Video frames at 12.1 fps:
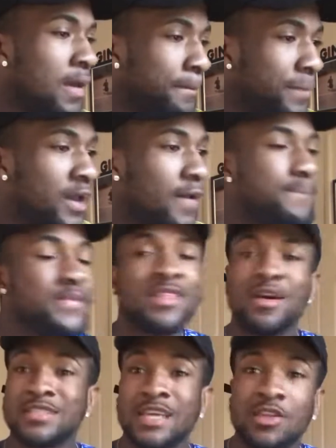But you know what
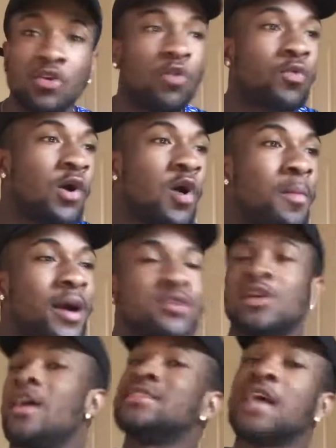I'm saying? Dude, role models.
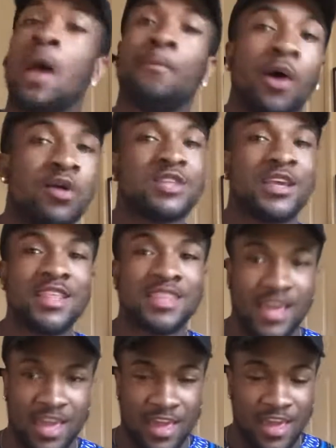Every time I post
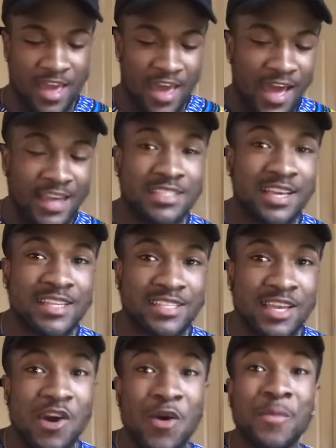anything, I send it to
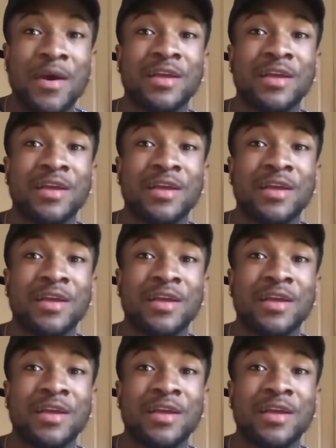him.